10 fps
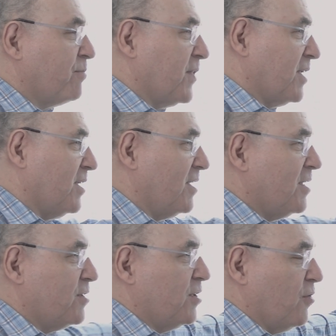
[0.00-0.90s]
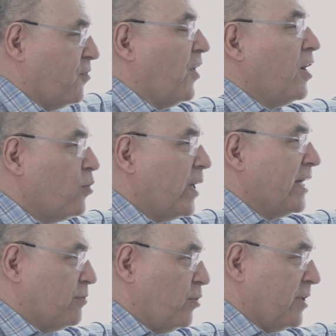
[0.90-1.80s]
that are you know far
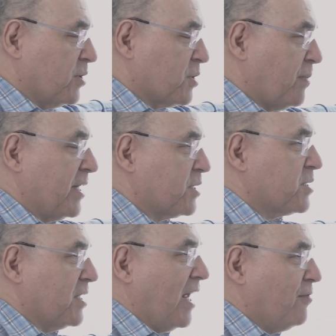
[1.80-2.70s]
away in rulial space that